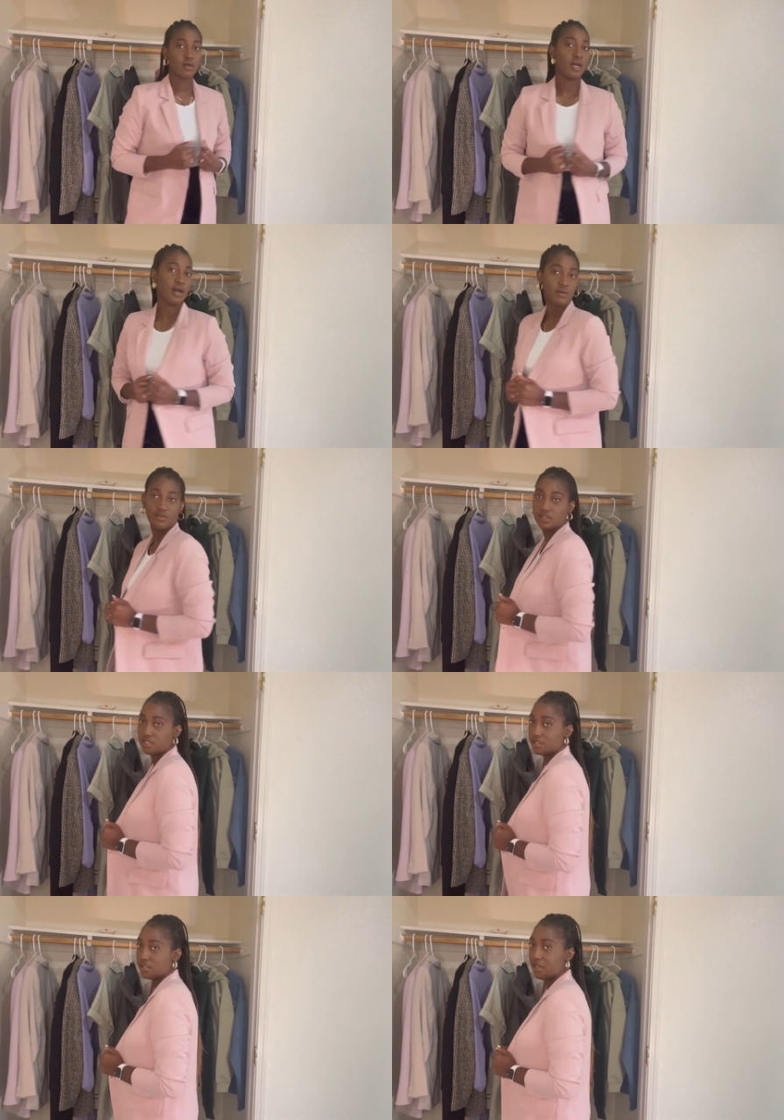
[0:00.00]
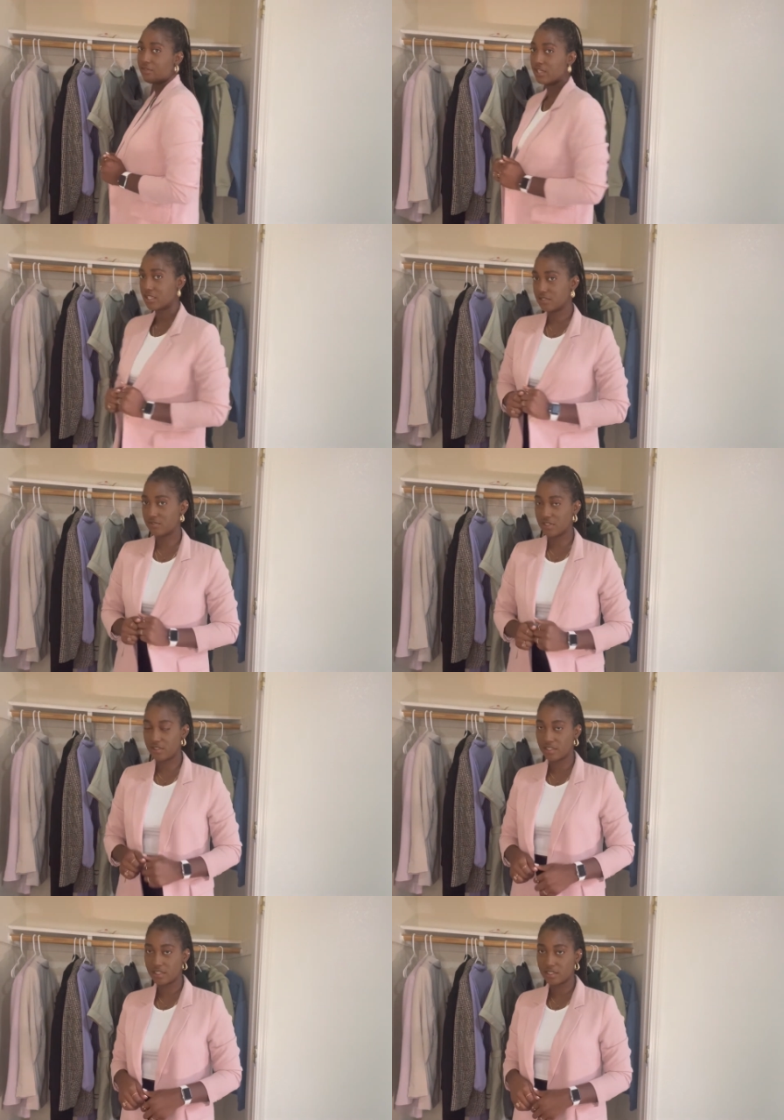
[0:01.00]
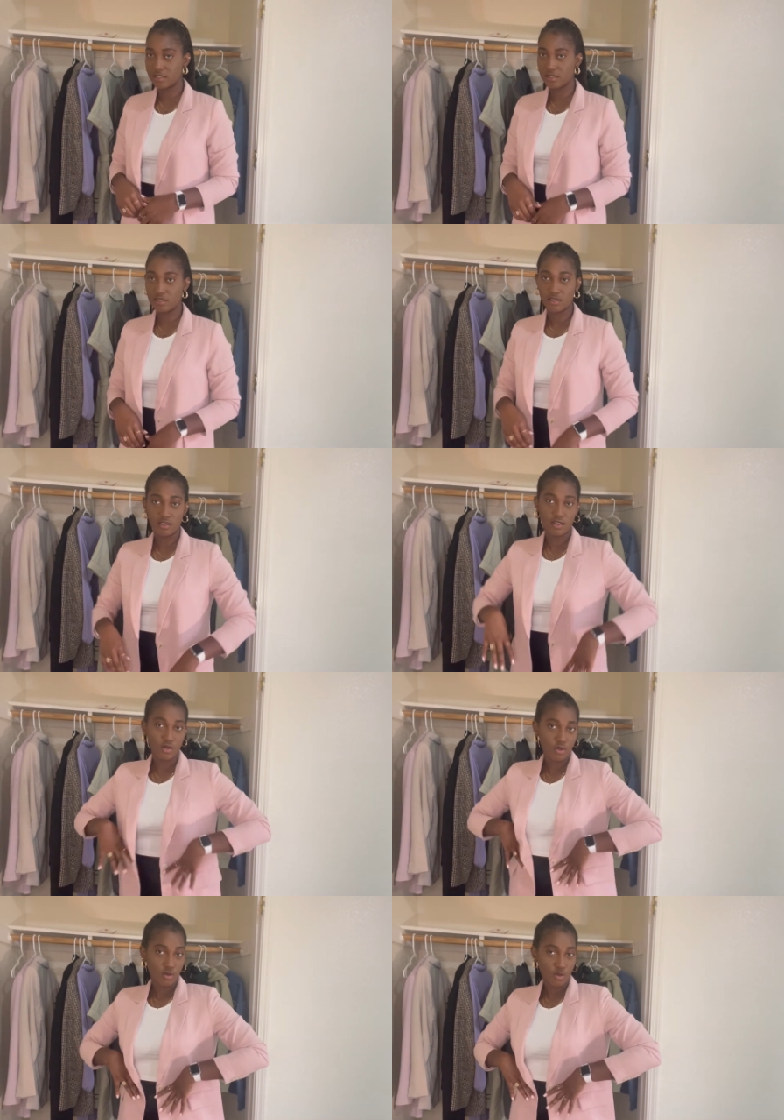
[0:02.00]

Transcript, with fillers: How we feeling? I feel like it's very like